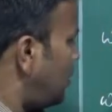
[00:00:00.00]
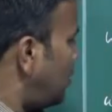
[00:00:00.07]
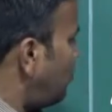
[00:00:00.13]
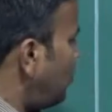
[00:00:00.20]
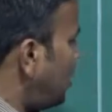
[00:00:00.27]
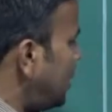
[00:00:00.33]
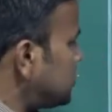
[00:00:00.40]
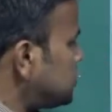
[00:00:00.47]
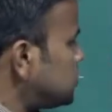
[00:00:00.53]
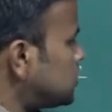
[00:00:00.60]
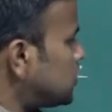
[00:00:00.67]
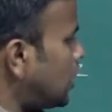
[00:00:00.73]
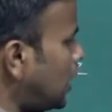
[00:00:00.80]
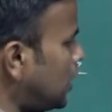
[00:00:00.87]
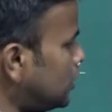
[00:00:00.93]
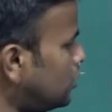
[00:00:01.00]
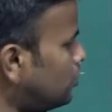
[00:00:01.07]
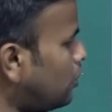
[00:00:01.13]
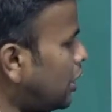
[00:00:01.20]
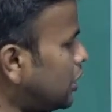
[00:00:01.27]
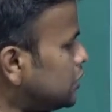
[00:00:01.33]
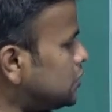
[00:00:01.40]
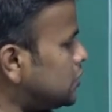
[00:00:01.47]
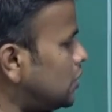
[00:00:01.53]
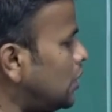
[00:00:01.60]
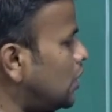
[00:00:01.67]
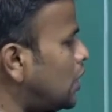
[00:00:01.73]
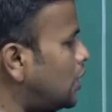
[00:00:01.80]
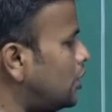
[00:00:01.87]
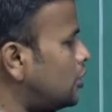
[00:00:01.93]
When x is greater than minus 3
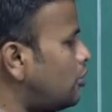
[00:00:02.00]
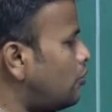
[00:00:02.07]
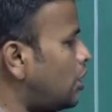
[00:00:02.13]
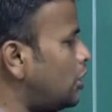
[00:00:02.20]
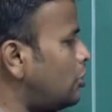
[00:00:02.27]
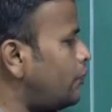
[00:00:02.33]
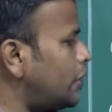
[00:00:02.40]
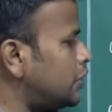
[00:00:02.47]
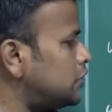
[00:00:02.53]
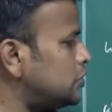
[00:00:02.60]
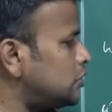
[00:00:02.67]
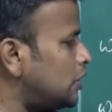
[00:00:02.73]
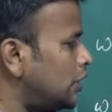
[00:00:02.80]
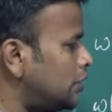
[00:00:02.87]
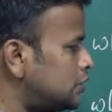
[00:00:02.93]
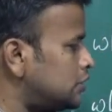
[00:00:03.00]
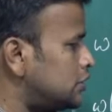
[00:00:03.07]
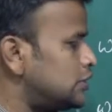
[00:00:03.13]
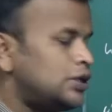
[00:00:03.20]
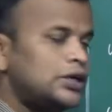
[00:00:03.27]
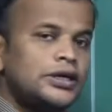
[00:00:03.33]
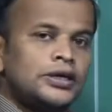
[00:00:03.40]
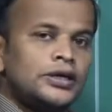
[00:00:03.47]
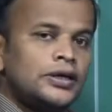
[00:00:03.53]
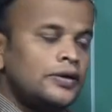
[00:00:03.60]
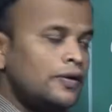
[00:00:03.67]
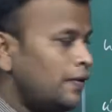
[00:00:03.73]
and the value of x is less than 3,